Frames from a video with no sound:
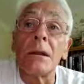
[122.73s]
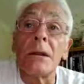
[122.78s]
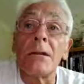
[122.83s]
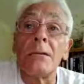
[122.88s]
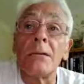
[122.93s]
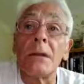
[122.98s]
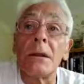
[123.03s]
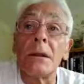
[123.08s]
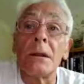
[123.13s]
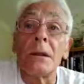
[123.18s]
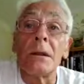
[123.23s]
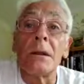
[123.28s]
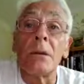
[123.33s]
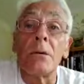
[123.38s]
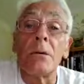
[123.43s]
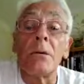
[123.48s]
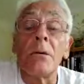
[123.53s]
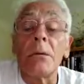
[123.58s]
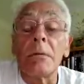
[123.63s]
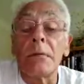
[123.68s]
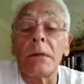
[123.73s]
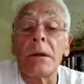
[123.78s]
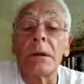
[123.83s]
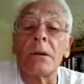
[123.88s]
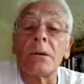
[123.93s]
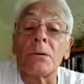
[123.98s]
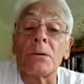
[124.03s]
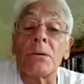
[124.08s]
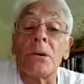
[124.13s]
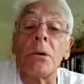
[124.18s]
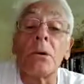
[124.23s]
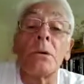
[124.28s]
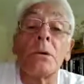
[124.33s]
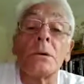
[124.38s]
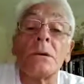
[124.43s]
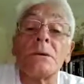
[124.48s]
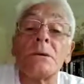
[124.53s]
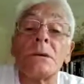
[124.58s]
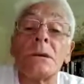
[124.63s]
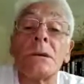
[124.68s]
leaving the EU and
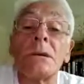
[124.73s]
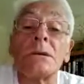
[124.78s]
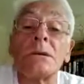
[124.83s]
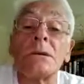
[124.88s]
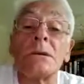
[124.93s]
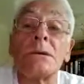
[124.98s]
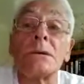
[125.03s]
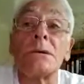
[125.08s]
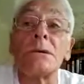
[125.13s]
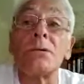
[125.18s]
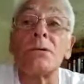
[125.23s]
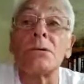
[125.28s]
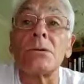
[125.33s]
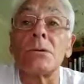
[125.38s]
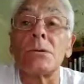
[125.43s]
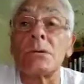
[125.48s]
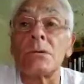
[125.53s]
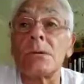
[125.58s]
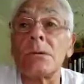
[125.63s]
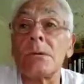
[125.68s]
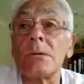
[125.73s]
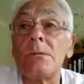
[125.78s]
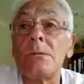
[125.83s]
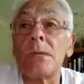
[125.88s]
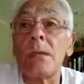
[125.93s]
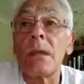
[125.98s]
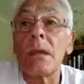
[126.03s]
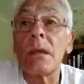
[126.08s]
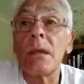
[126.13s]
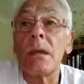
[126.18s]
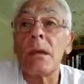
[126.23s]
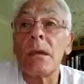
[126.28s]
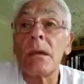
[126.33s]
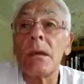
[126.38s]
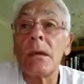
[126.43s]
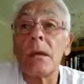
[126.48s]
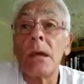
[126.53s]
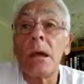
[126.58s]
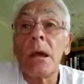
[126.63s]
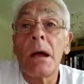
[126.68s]
all its institutions.
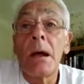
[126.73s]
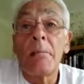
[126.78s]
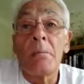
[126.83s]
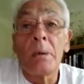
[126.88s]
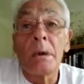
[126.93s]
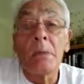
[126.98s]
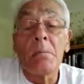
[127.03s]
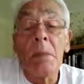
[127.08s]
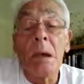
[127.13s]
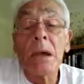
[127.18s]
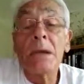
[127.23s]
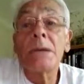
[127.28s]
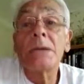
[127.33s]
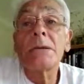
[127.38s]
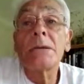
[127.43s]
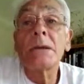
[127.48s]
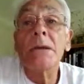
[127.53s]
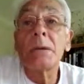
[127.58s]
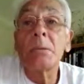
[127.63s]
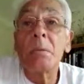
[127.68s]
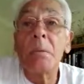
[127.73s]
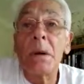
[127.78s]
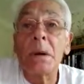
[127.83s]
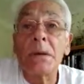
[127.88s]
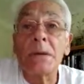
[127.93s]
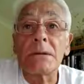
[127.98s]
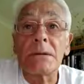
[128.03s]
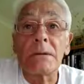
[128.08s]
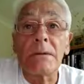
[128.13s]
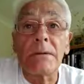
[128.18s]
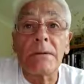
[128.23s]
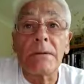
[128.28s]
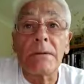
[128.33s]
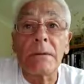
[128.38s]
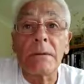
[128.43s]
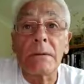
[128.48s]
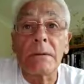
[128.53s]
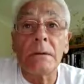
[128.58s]
I've been amazed at the pace of